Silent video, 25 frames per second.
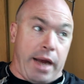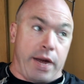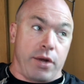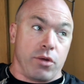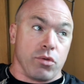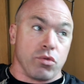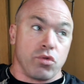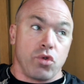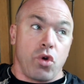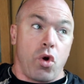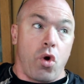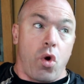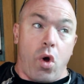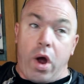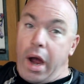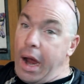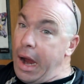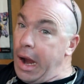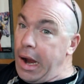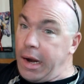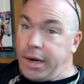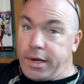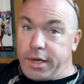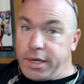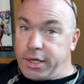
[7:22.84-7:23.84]
I don't know
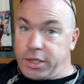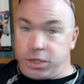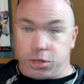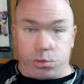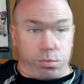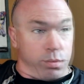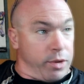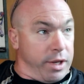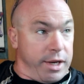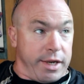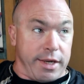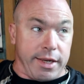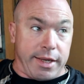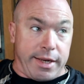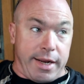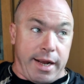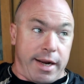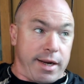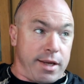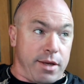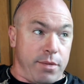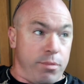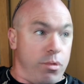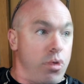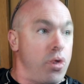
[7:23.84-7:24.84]
how to explain it
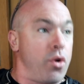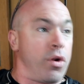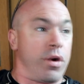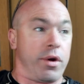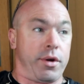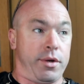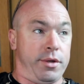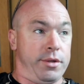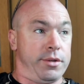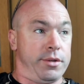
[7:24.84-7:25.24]
anymore.